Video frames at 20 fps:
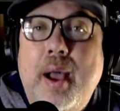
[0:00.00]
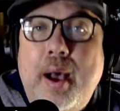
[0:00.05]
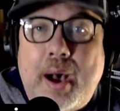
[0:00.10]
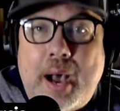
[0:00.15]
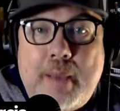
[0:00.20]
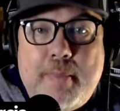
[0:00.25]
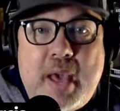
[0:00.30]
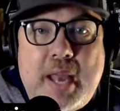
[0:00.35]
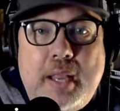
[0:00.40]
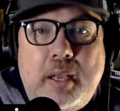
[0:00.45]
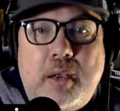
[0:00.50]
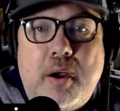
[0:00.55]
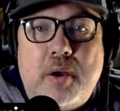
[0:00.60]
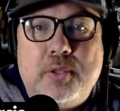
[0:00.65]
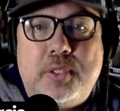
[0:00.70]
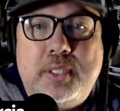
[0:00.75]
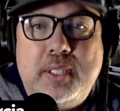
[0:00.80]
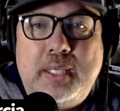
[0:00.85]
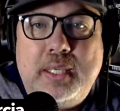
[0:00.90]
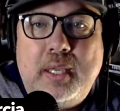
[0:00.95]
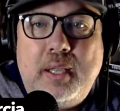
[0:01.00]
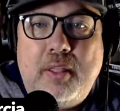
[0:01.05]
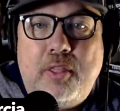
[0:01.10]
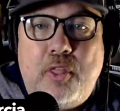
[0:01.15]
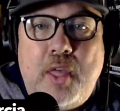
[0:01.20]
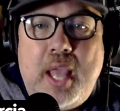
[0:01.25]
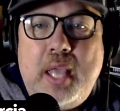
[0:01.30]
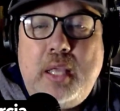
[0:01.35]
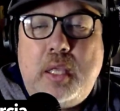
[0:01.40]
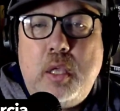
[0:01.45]
I'm Eddie Garcia.
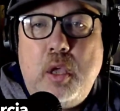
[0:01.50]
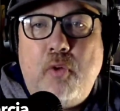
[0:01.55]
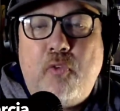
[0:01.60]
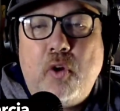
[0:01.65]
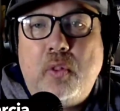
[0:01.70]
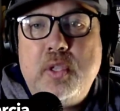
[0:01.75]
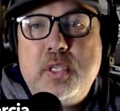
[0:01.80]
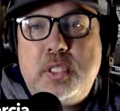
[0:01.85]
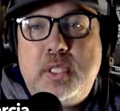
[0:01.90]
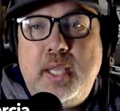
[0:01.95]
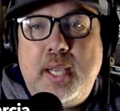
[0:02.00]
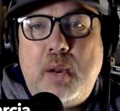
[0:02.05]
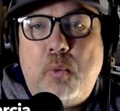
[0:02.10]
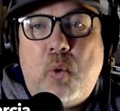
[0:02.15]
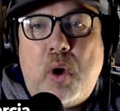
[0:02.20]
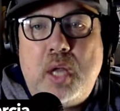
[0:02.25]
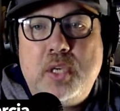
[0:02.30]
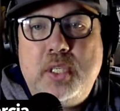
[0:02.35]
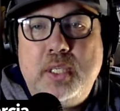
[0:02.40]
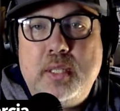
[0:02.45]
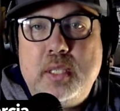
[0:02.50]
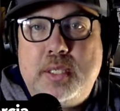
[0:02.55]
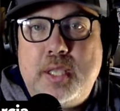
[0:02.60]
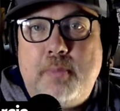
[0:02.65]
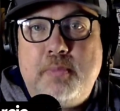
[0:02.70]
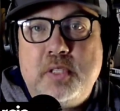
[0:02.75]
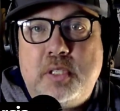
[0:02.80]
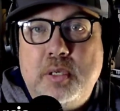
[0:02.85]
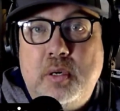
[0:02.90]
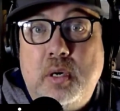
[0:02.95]
Thank you for listening and watching this
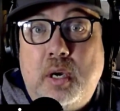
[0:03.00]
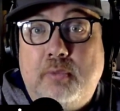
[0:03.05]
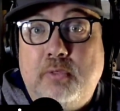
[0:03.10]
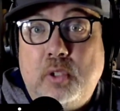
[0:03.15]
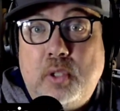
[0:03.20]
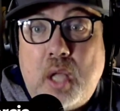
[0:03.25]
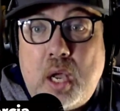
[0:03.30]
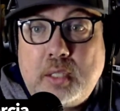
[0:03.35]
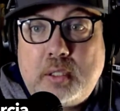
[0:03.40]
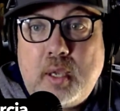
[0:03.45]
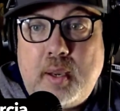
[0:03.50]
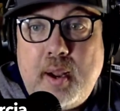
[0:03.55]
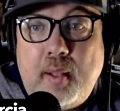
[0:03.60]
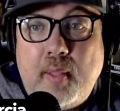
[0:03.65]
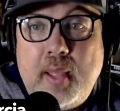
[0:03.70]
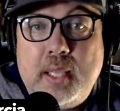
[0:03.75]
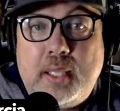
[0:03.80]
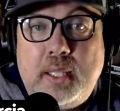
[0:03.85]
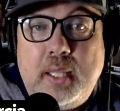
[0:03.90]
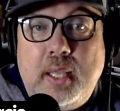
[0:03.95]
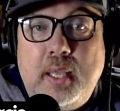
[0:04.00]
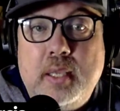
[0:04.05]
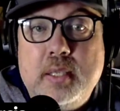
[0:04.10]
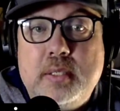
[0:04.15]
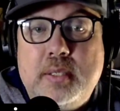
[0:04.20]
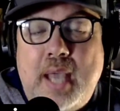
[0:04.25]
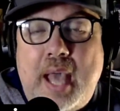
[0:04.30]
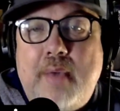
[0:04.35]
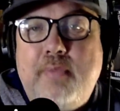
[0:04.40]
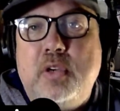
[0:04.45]
episode of Locked On LA
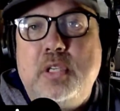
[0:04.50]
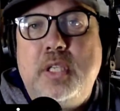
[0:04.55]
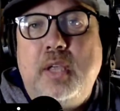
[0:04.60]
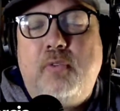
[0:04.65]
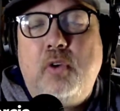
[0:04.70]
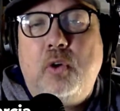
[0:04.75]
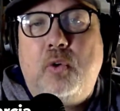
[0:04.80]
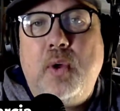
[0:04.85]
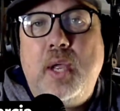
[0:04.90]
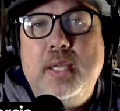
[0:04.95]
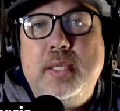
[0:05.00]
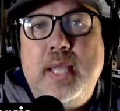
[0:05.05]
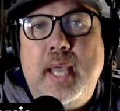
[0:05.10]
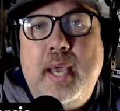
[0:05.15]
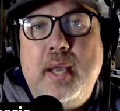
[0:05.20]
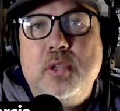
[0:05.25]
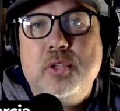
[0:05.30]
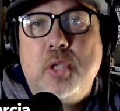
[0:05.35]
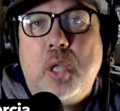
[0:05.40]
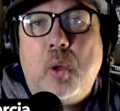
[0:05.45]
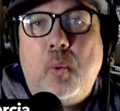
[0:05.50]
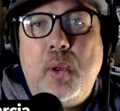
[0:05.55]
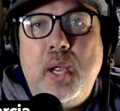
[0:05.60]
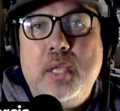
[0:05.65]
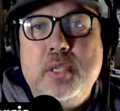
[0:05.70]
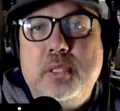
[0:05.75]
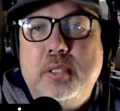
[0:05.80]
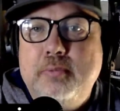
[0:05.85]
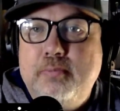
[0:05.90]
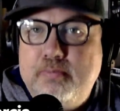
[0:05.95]
Kings. Have yourself a great day, and as
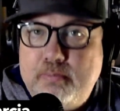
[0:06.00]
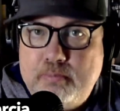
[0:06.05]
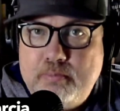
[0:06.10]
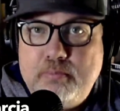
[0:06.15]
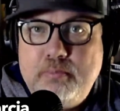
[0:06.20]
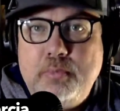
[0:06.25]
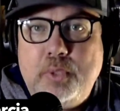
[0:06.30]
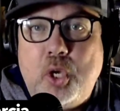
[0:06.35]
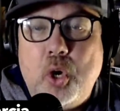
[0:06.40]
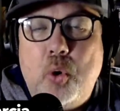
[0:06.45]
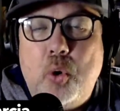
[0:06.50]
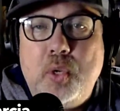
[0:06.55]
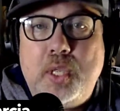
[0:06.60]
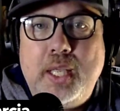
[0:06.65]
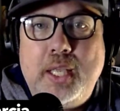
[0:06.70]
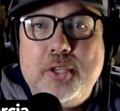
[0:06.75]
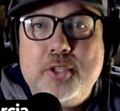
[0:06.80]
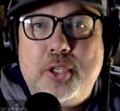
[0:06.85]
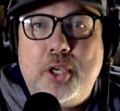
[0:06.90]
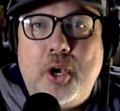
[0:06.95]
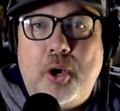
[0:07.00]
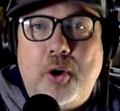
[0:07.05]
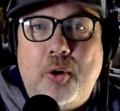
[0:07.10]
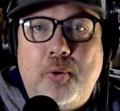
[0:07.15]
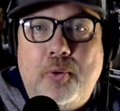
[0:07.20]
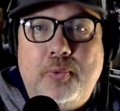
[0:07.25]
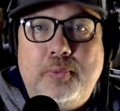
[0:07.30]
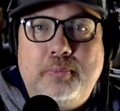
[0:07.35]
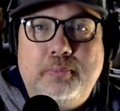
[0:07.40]
always, go Kings, go.